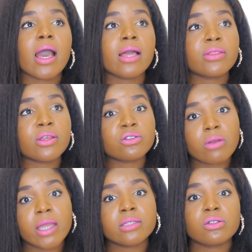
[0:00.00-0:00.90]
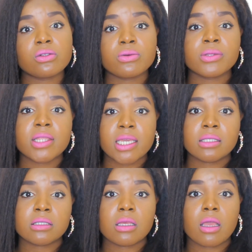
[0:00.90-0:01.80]
and they're trying to do
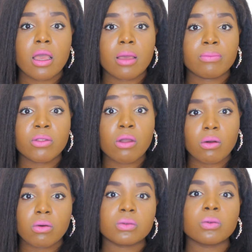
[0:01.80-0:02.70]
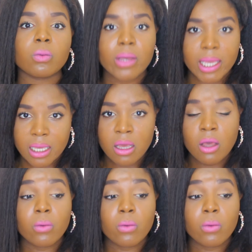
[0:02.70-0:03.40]
things their own way.